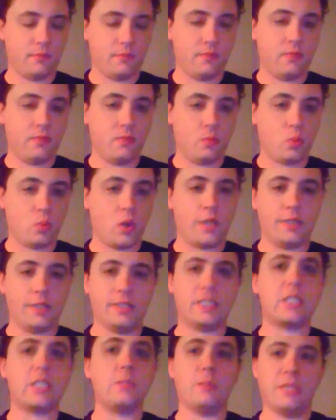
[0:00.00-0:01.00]
one
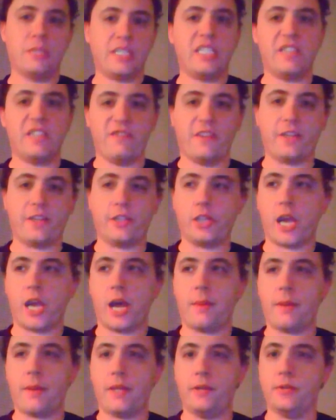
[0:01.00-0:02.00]
specific
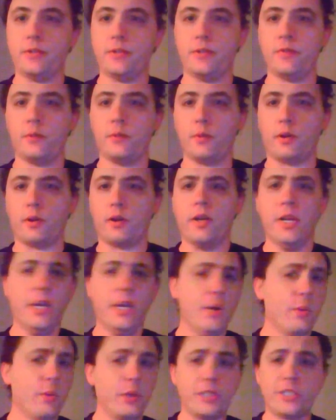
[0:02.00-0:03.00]
job I use it for,
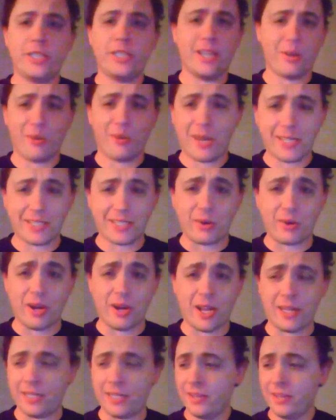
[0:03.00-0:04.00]
which is in a
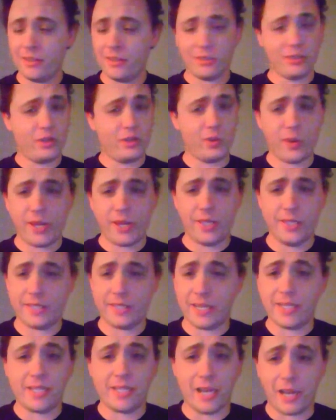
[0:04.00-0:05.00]
restaurant. There's no way these
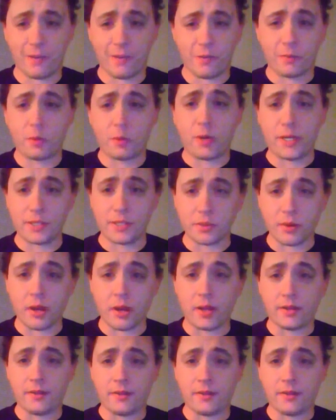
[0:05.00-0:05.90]
guys got it from a restaurant.